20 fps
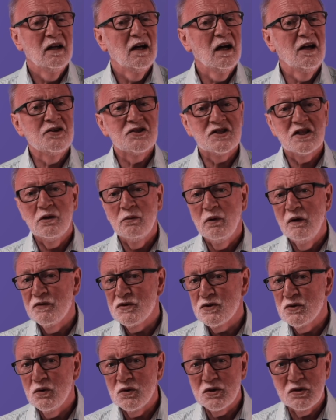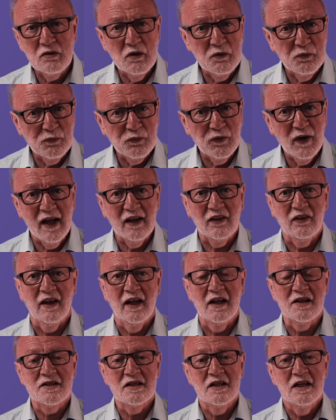and so we've sought to reflect
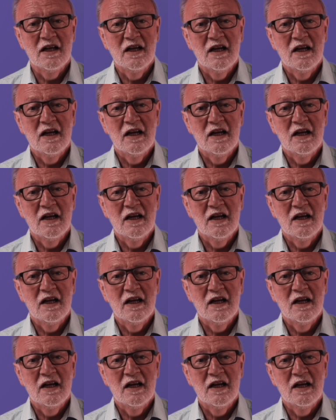that